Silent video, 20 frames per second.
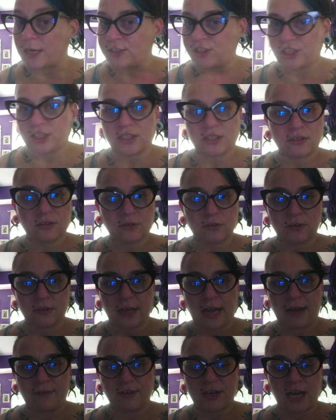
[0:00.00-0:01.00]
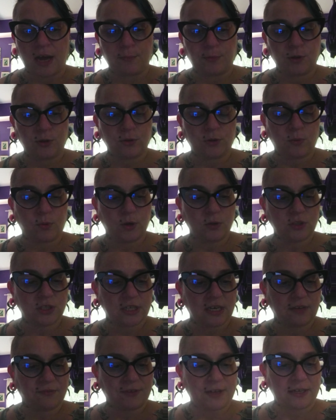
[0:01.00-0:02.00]
just have a couple quotes
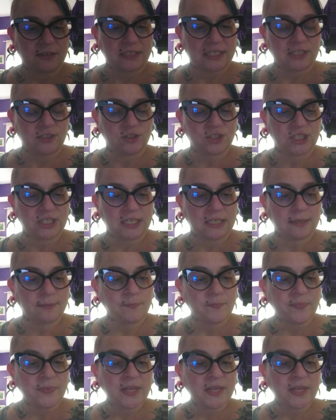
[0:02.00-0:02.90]
that I found interesting.